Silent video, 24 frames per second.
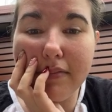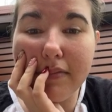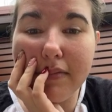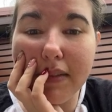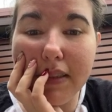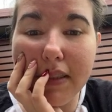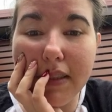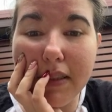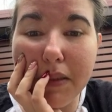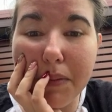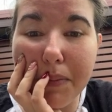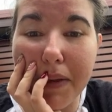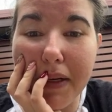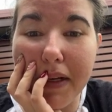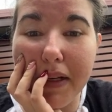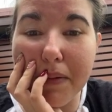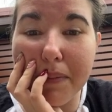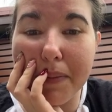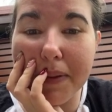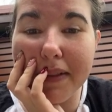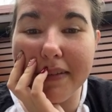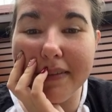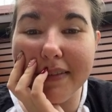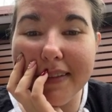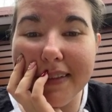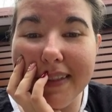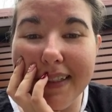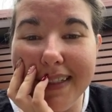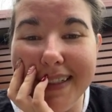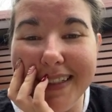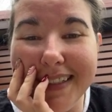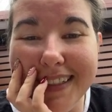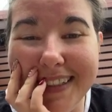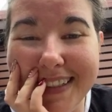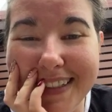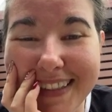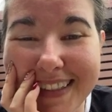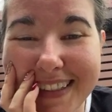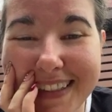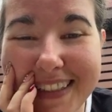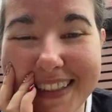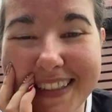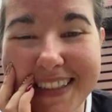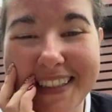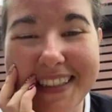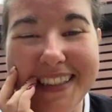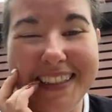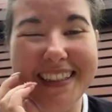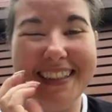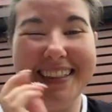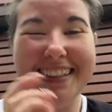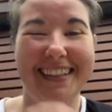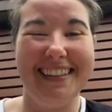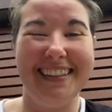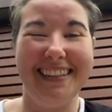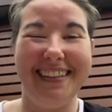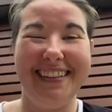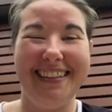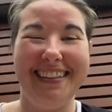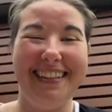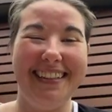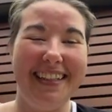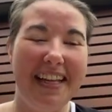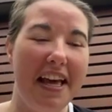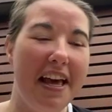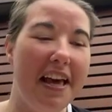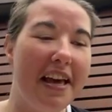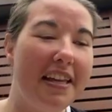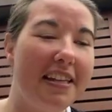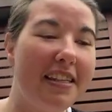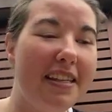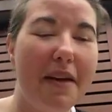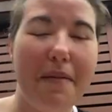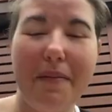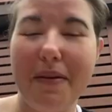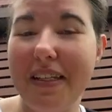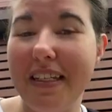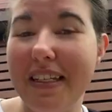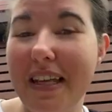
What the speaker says: it's a pain in the butt. Sammy's